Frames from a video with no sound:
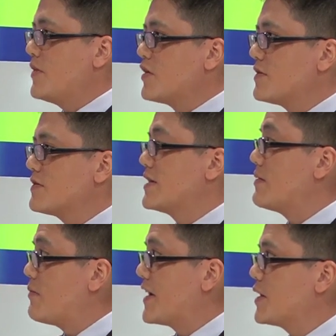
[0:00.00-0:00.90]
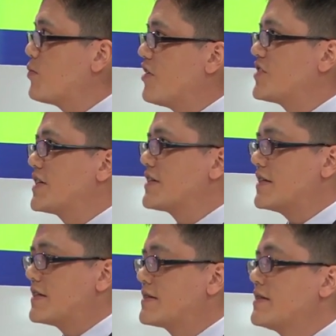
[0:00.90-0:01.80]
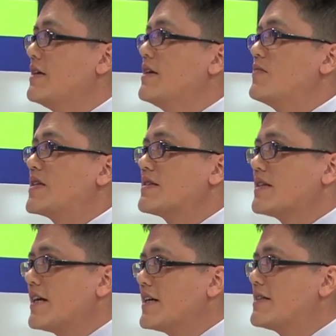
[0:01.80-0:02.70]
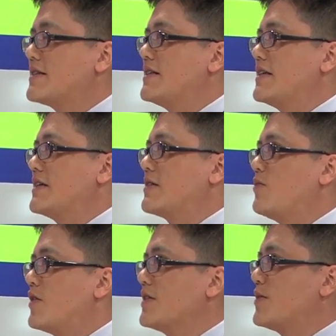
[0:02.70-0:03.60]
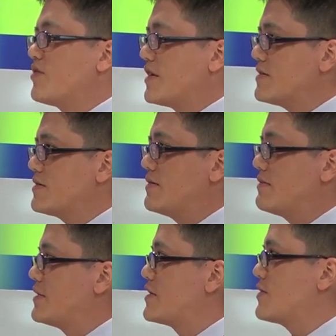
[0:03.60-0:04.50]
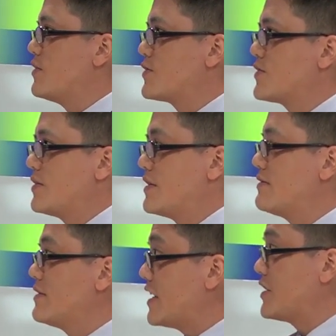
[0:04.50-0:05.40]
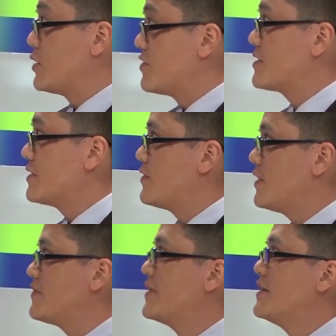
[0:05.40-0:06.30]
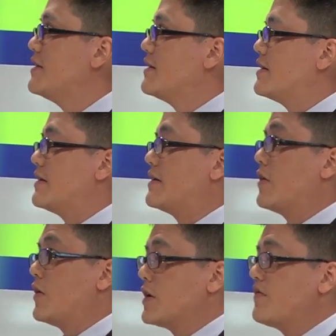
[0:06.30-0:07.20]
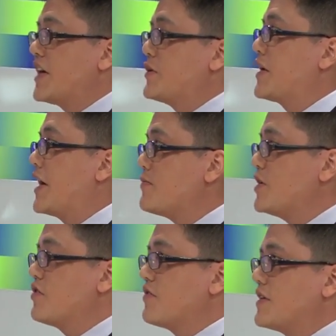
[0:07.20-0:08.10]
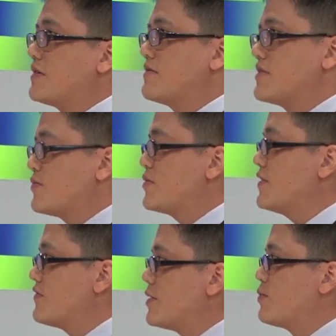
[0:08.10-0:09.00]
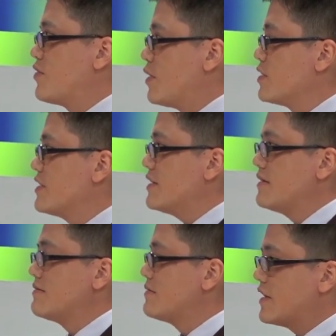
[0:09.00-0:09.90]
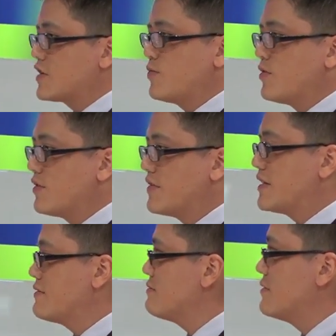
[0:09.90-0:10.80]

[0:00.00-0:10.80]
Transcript: minerals and mining projects is, besides the commodity price, there's also the technical risk involved. A lot of value can be created simply from properly exploring,